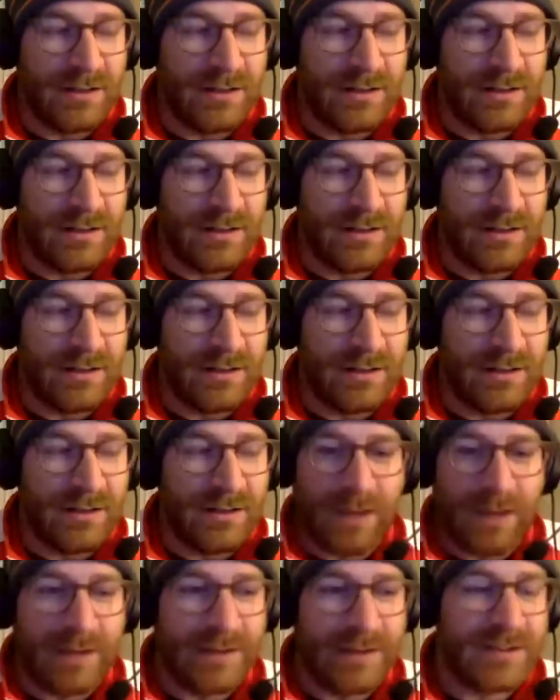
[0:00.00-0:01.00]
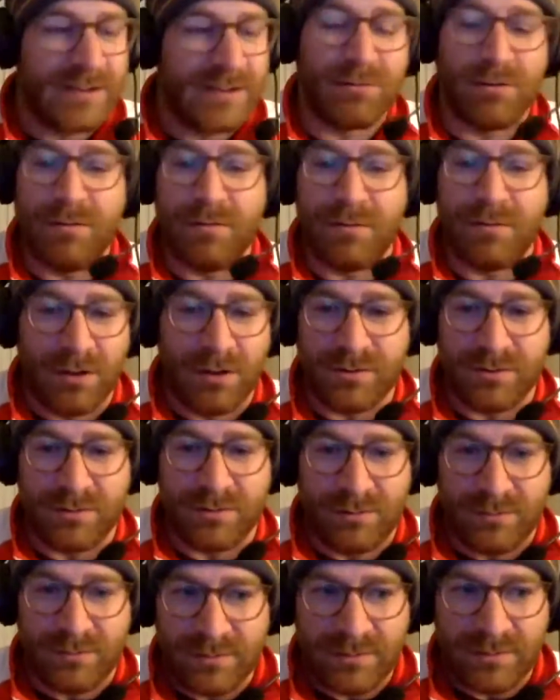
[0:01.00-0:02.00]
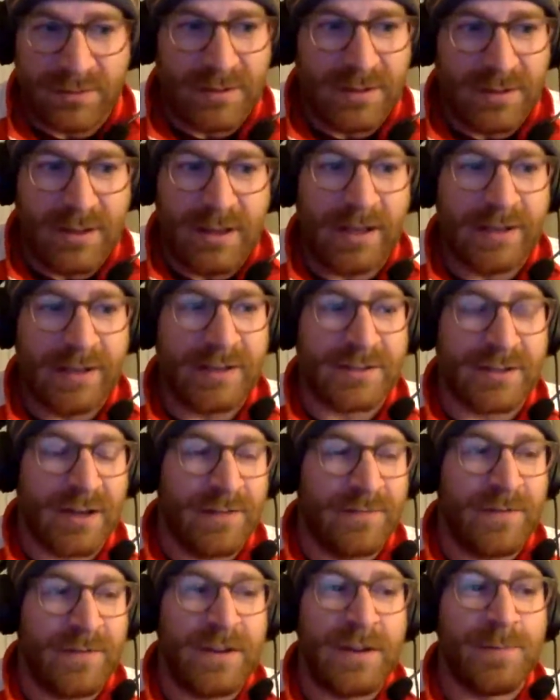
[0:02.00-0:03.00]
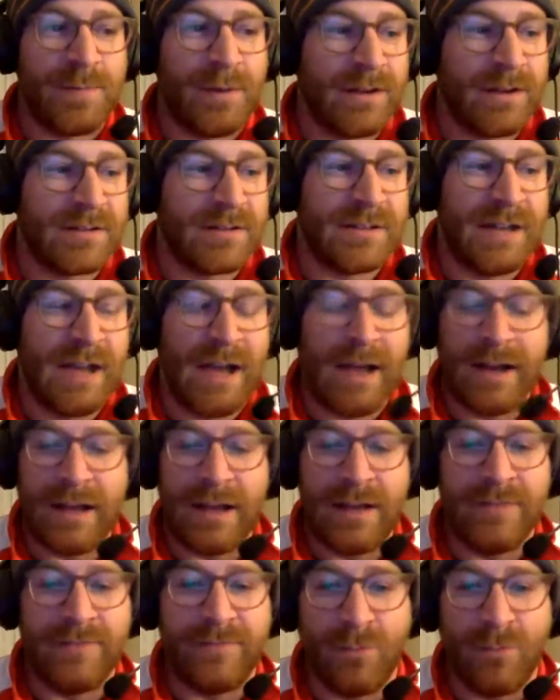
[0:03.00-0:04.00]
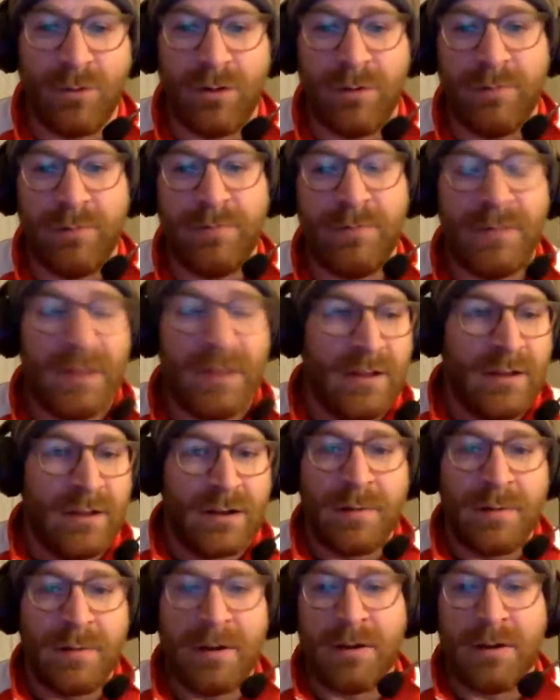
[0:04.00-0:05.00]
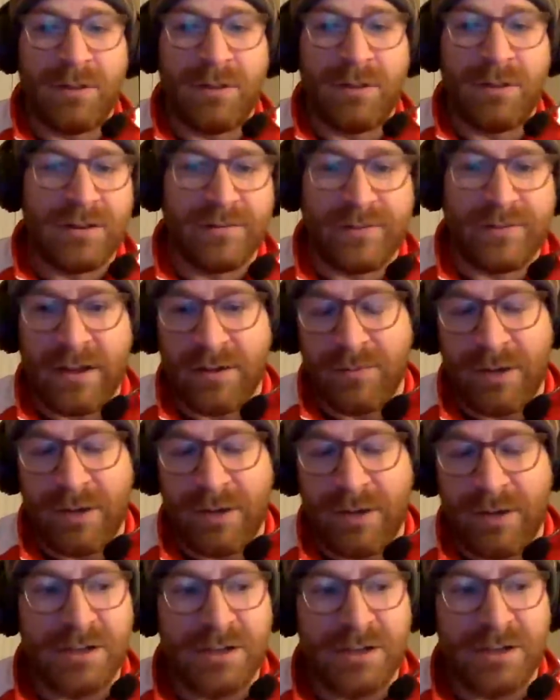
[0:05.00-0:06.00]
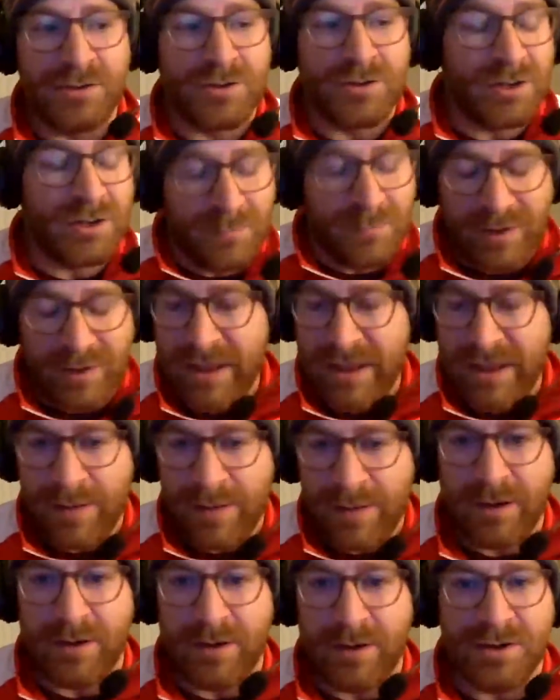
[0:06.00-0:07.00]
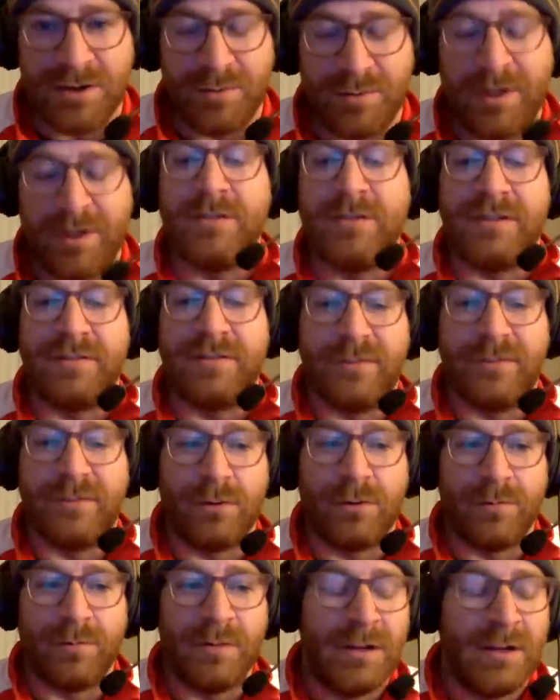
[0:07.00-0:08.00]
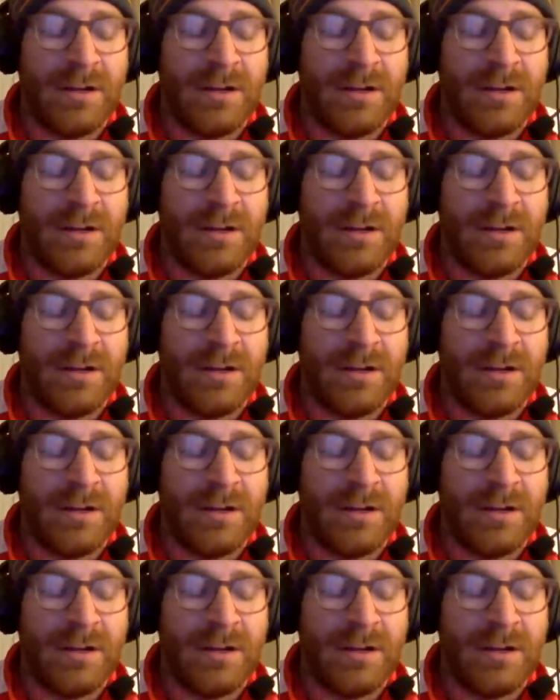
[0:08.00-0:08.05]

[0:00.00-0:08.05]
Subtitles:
I disagree with Ozil. If any player is not in form, no matter what their evaluation is, you shouldn't play that player. You should play who's in form.